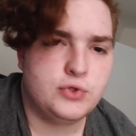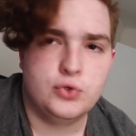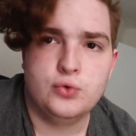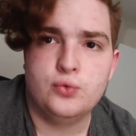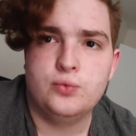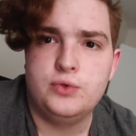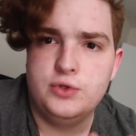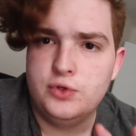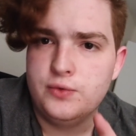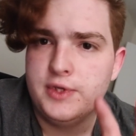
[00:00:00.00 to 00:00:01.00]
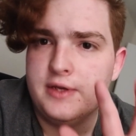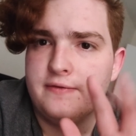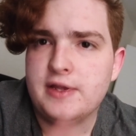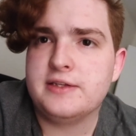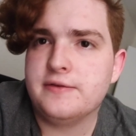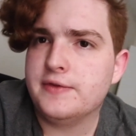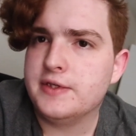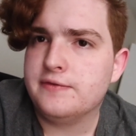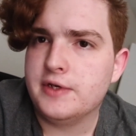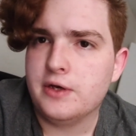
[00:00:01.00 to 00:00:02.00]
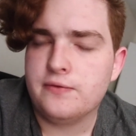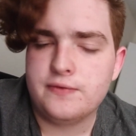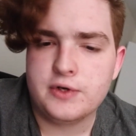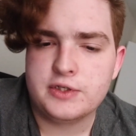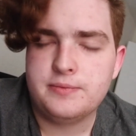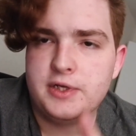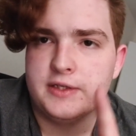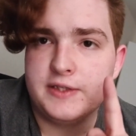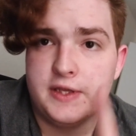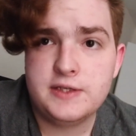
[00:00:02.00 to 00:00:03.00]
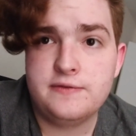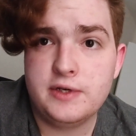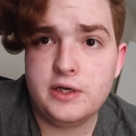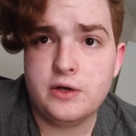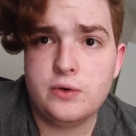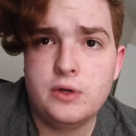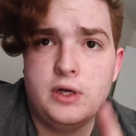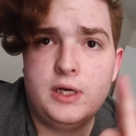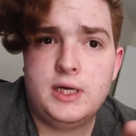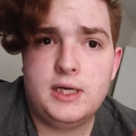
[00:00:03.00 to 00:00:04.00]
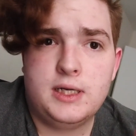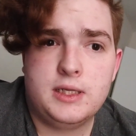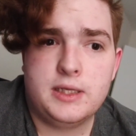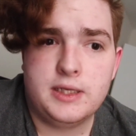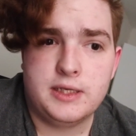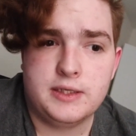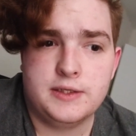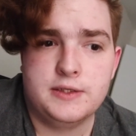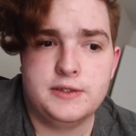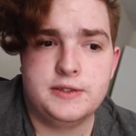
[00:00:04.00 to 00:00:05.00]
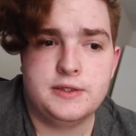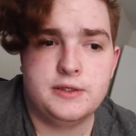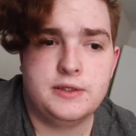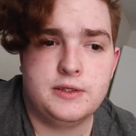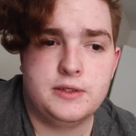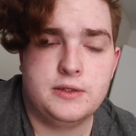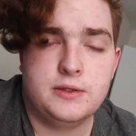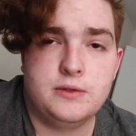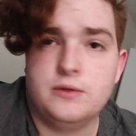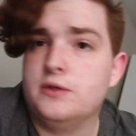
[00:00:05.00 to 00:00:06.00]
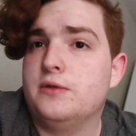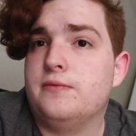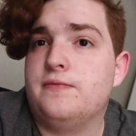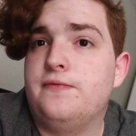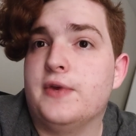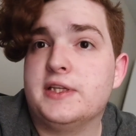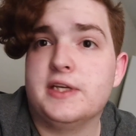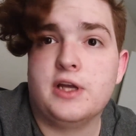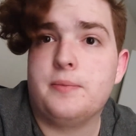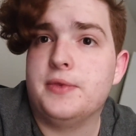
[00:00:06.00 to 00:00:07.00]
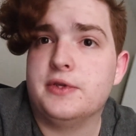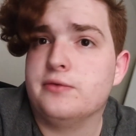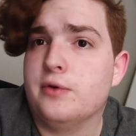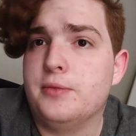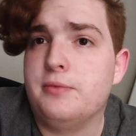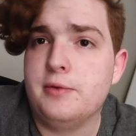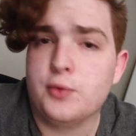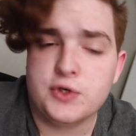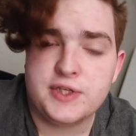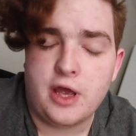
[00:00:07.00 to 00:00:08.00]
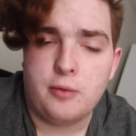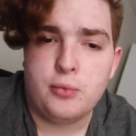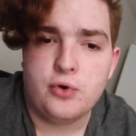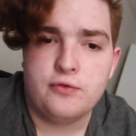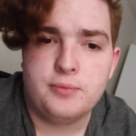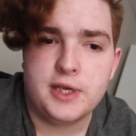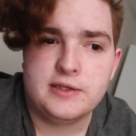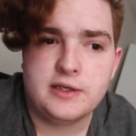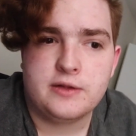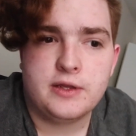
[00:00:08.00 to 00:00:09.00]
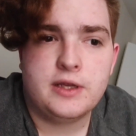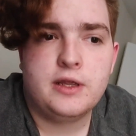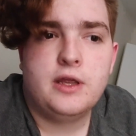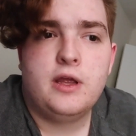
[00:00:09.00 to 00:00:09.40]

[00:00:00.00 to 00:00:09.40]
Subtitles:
to do the events of this video first, because this video is fixing up this room to be more soundproof, basically.